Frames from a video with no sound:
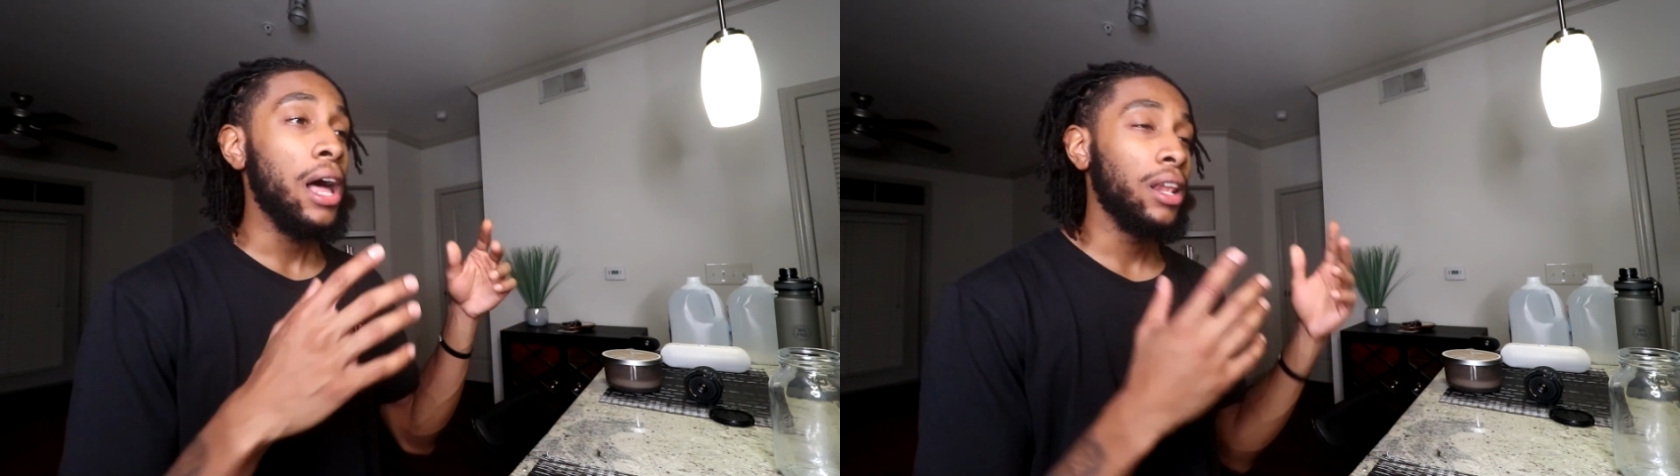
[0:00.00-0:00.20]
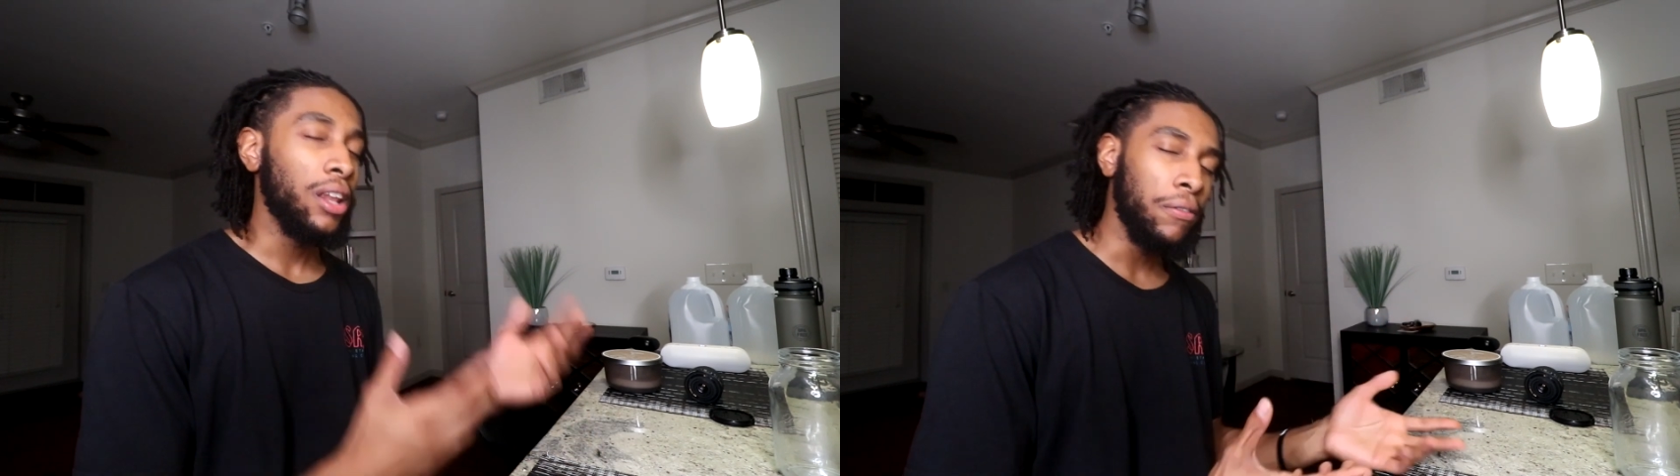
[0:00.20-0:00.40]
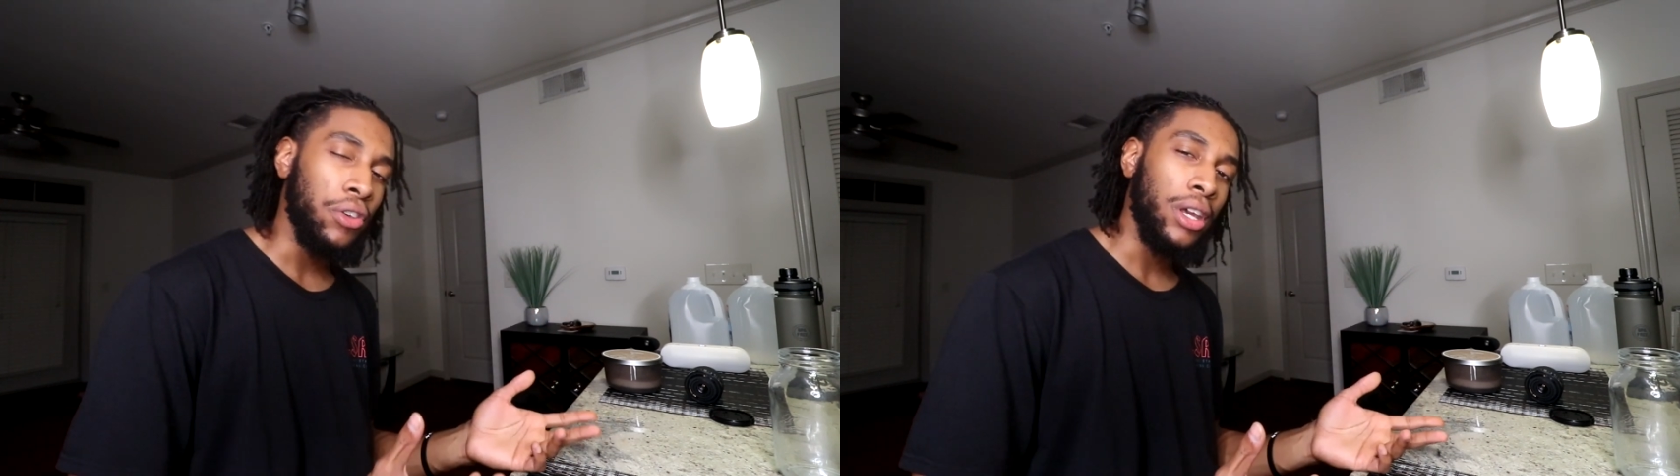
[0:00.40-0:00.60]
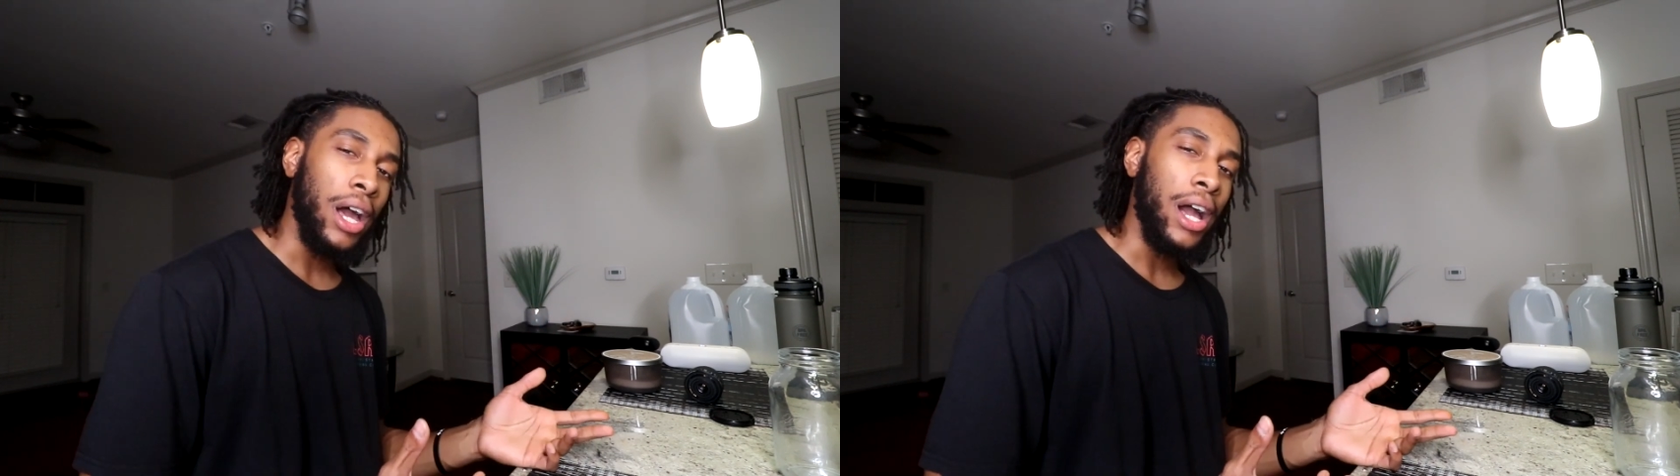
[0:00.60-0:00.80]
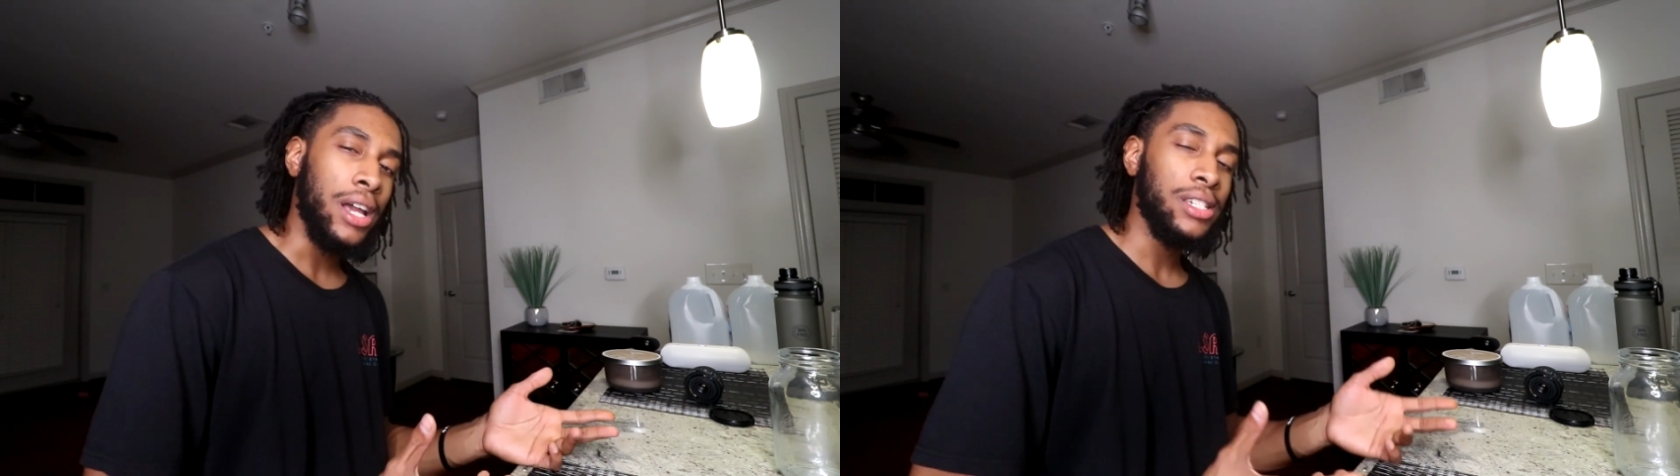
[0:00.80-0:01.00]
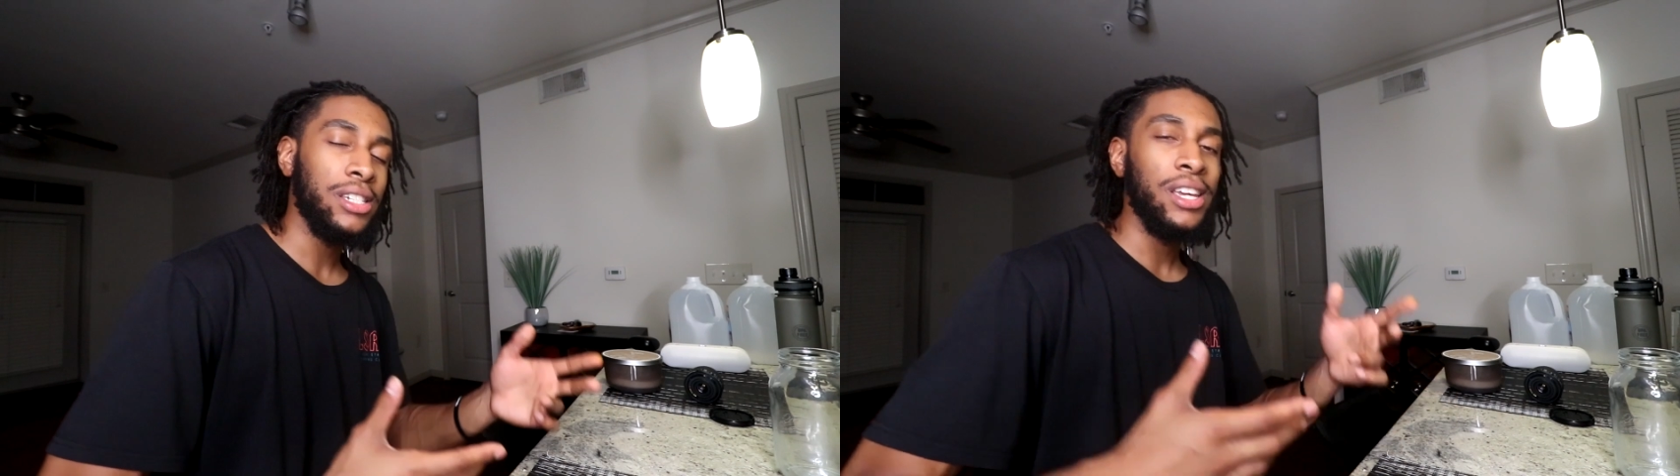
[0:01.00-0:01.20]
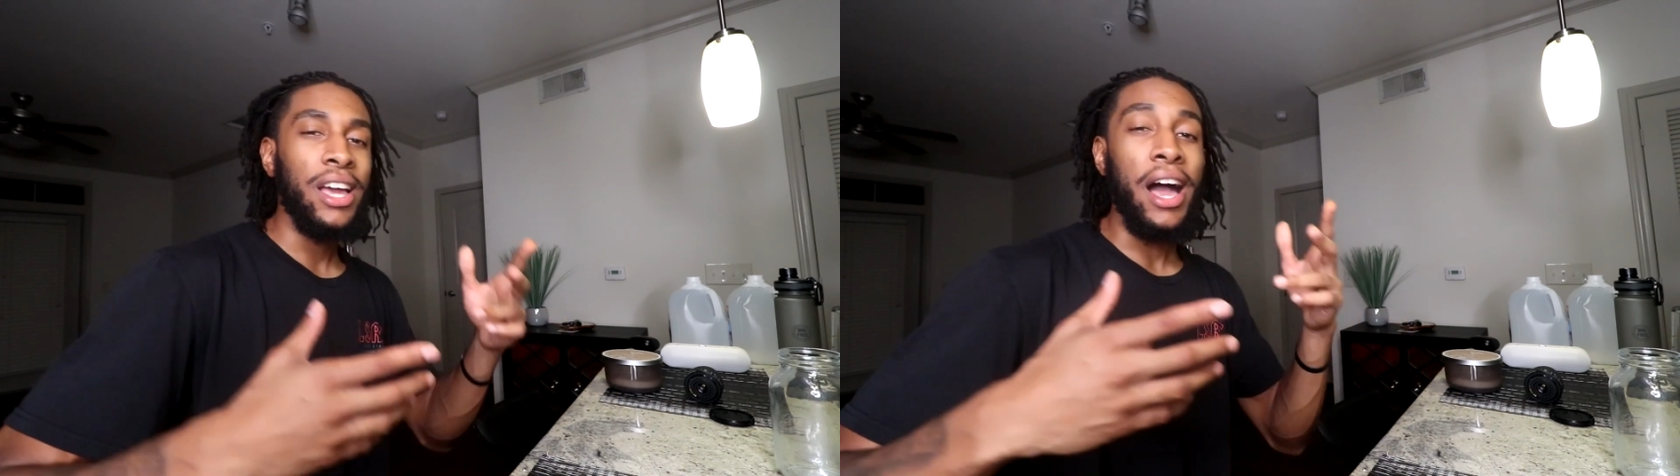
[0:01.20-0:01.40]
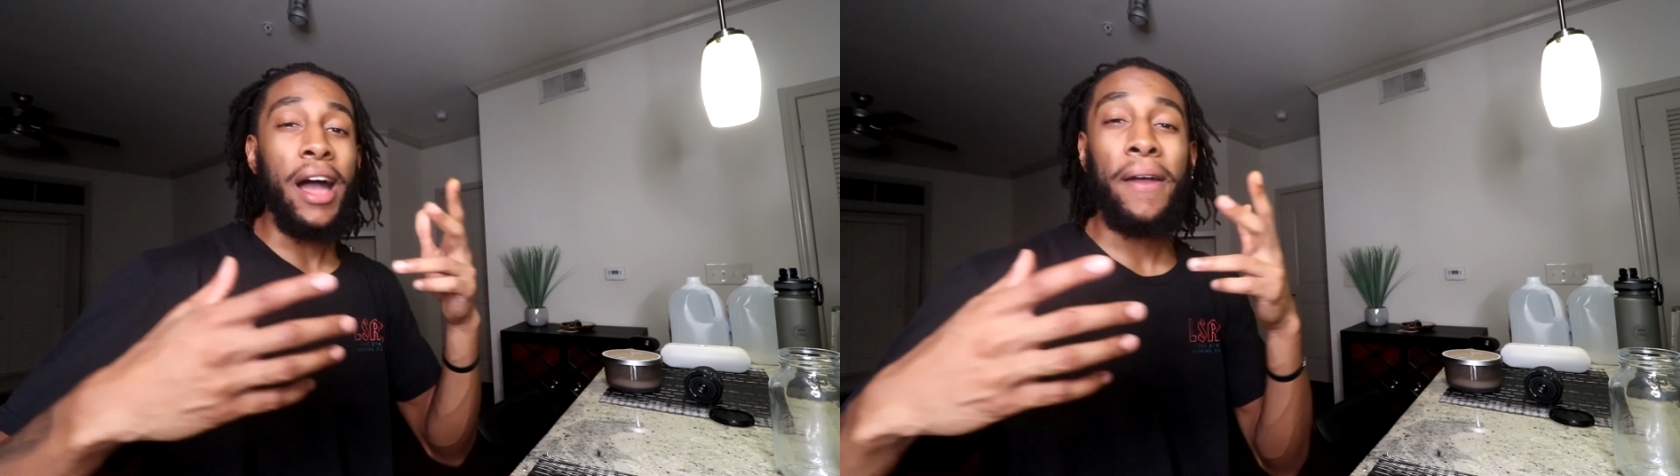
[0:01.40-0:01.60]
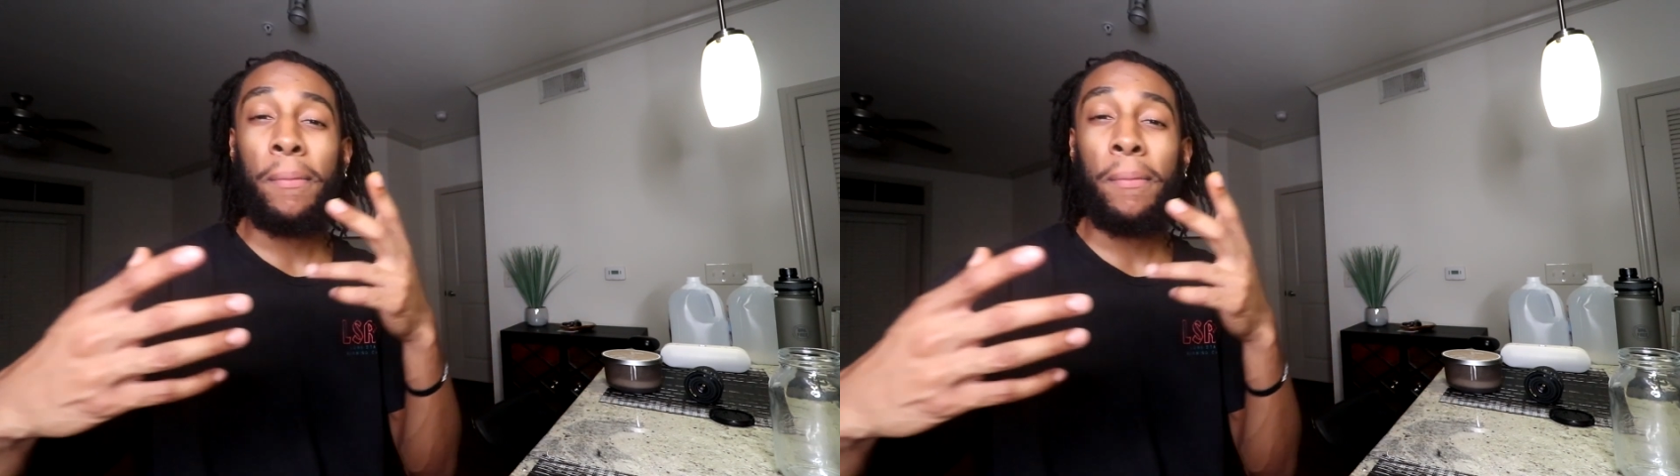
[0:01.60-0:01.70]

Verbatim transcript: I love you guys. I